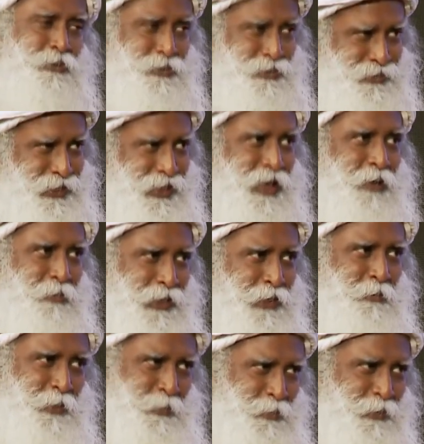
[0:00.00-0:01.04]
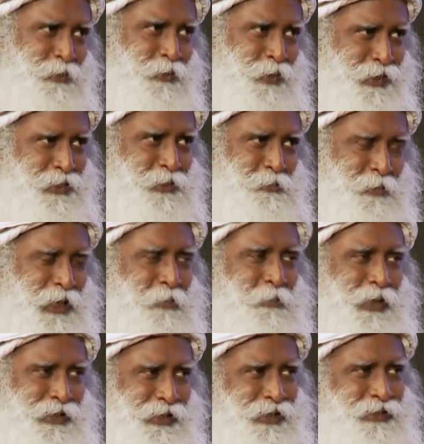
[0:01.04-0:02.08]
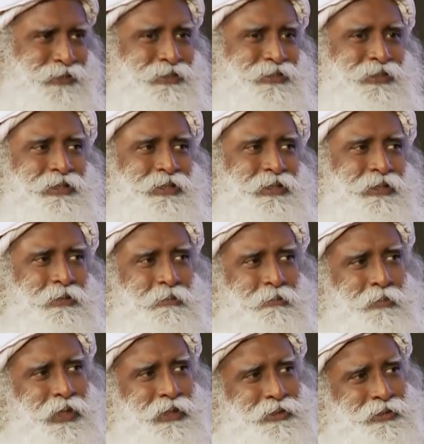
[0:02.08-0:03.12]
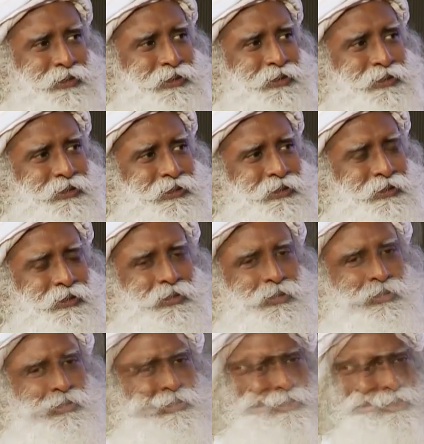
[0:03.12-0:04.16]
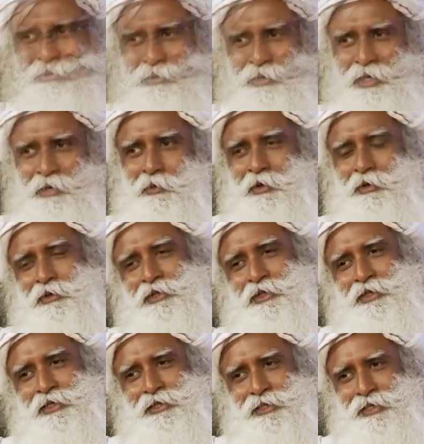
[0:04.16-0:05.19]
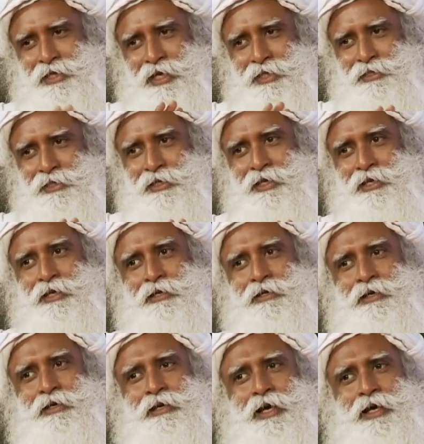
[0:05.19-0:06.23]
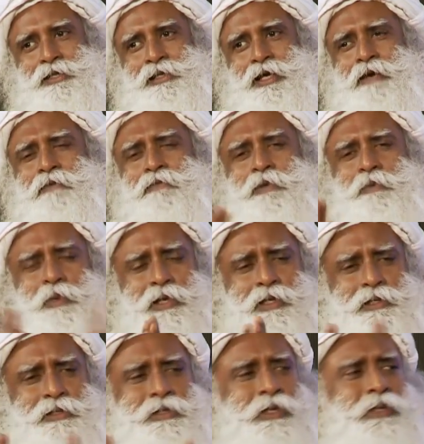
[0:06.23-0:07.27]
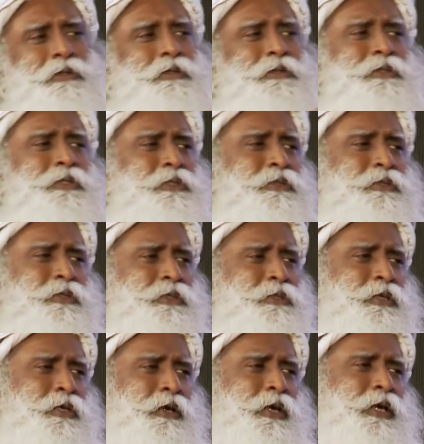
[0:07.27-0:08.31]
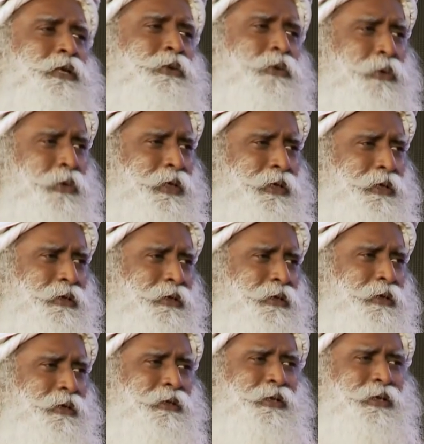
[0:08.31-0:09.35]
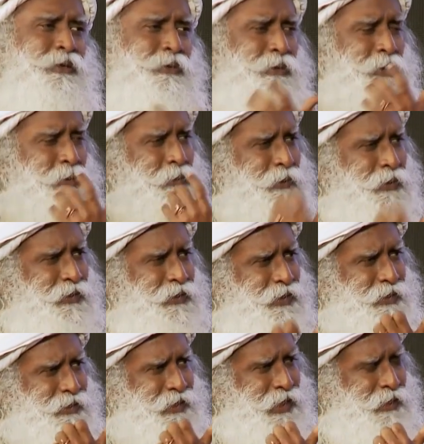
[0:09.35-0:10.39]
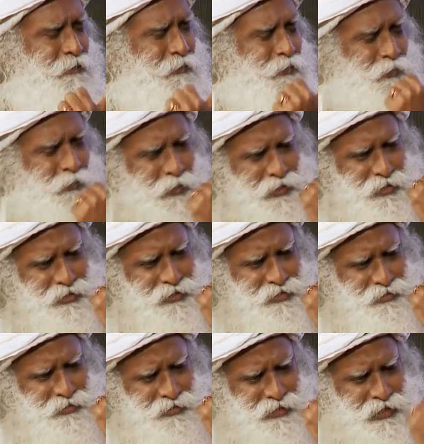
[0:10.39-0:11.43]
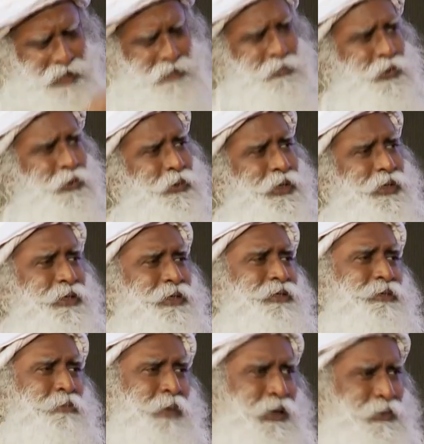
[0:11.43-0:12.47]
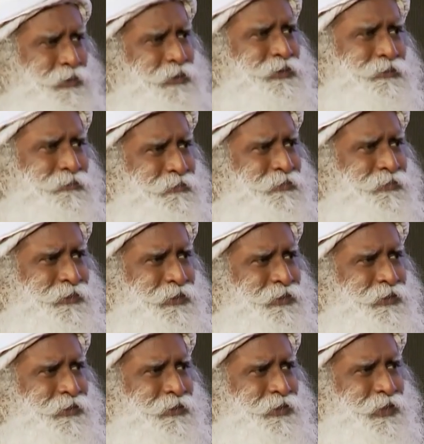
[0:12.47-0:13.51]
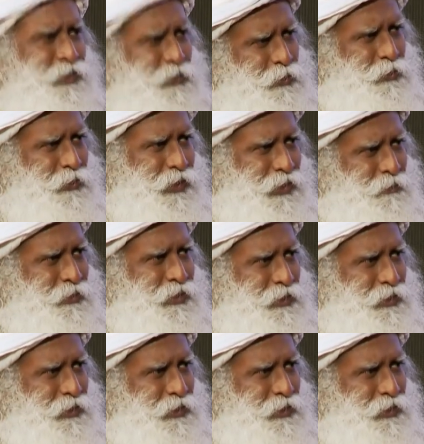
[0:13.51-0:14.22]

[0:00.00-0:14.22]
course, there are many people who are inspired by that. But today because it's internationally recognized, everybody is saying this is… he is a great yogi. They don't know what a damn… what is damn yogi is about. They don't know a damn